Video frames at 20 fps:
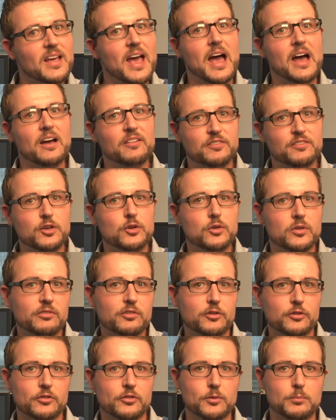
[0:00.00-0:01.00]
have
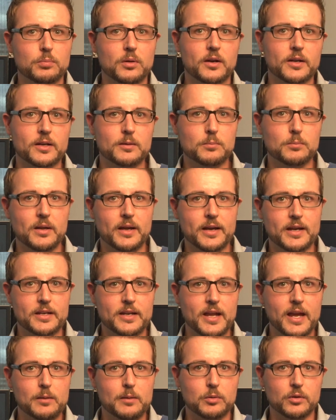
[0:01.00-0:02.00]
universal plug-and-play
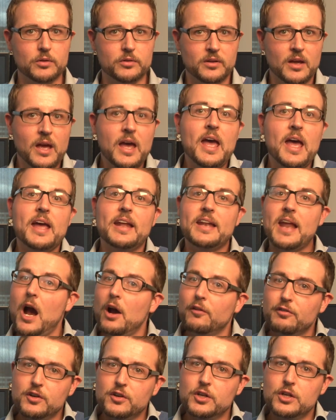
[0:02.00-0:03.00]
enabled.
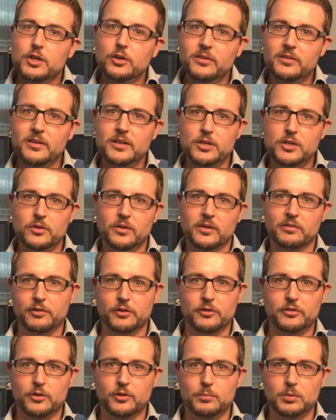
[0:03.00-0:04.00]
Now, if you're using
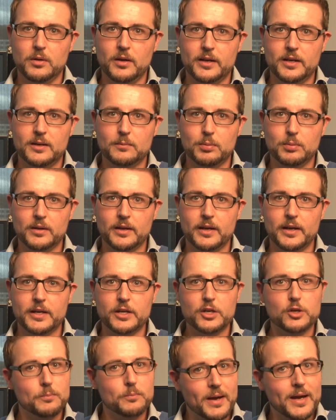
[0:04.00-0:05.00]
universal plug-and-play,
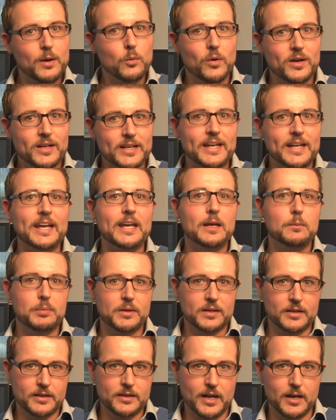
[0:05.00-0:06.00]
you may want to keep
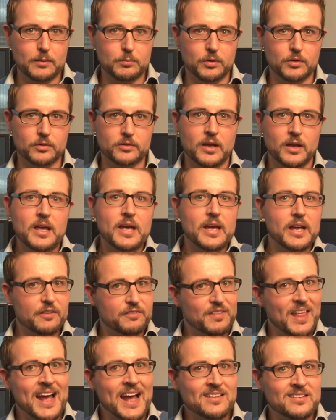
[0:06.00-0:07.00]
it enabled.
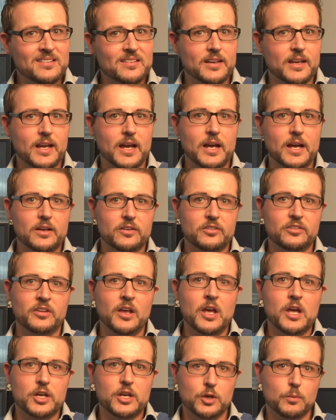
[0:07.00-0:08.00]
If that's the case,
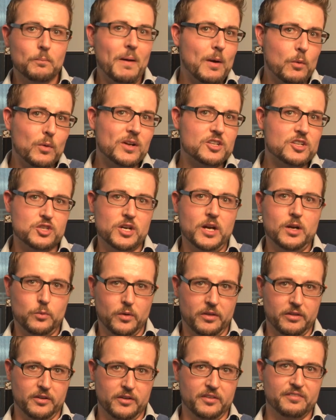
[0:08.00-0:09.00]
you might want to check
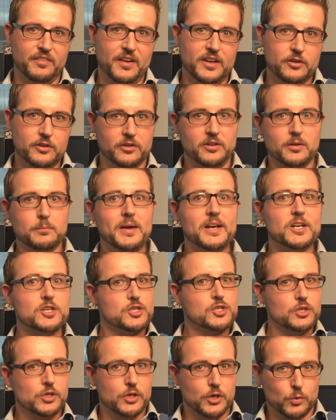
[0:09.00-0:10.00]
with your vendor to make
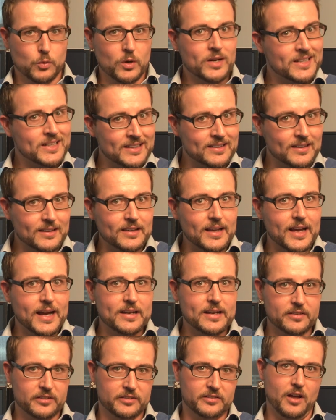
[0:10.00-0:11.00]
sure you're running the
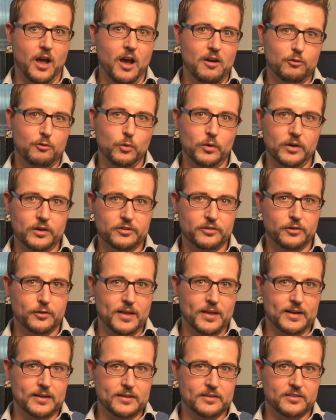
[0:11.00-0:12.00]
latest software so
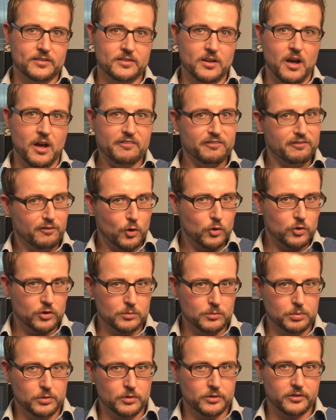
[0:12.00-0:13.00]
that it's not
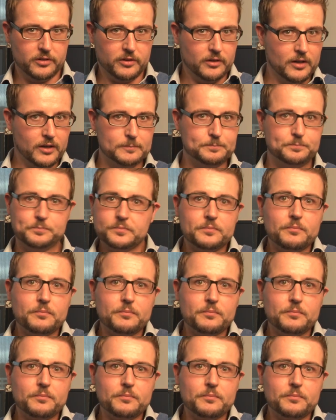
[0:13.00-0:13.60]
vulnerable to uh,